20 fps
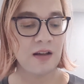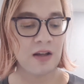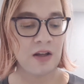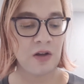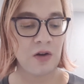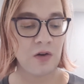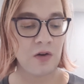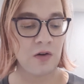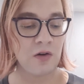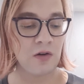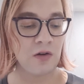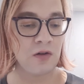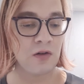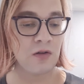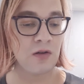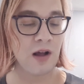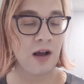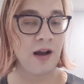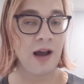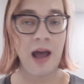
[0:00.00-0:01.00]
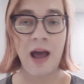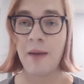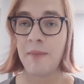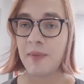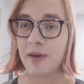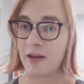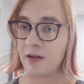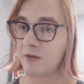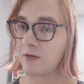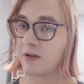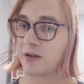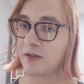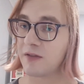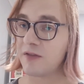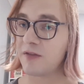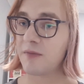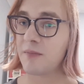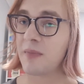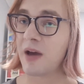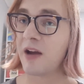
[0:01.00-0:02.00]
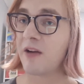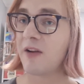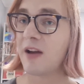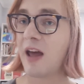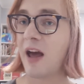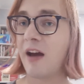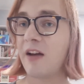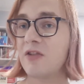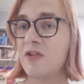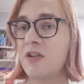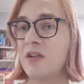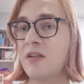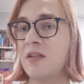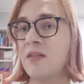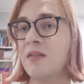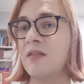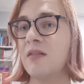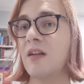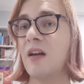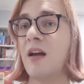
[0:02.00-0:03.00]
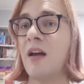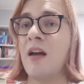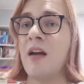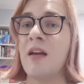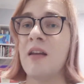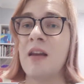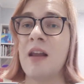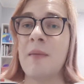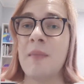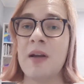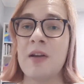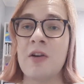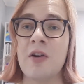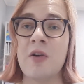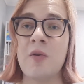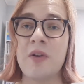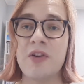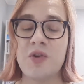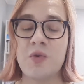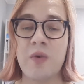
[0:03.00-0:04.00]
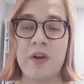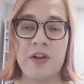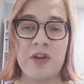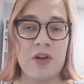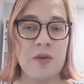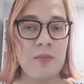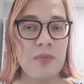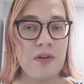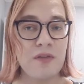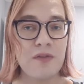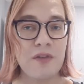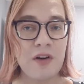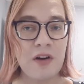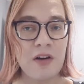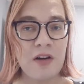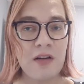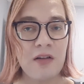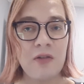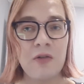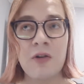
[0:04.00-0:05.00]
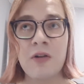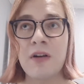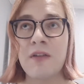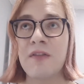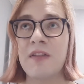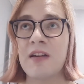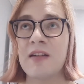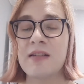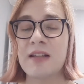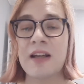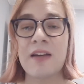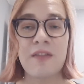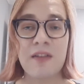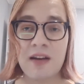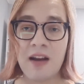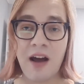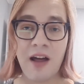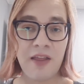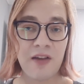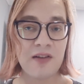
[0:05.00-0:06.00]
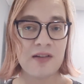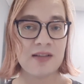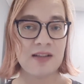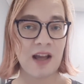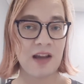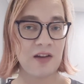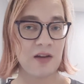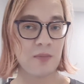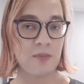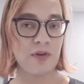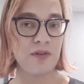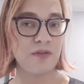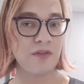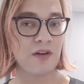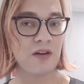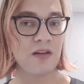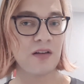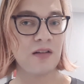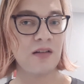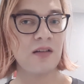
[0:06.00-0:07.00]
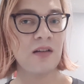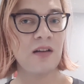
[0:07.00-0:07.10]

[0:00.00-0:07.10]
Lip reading: you all are happy with my reaction, and let me know which one you prefer, or if there's even others that you prefer.